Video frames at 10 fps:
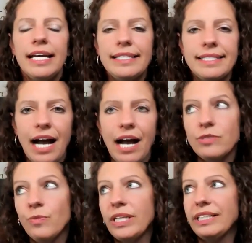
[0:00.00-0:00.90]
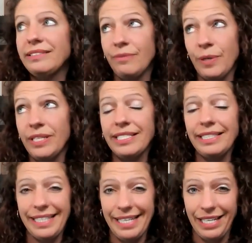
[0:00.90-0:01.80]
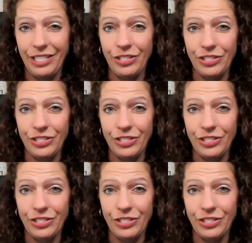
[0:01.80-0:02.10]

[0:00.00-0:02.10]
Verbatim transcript: It's not what is clicking in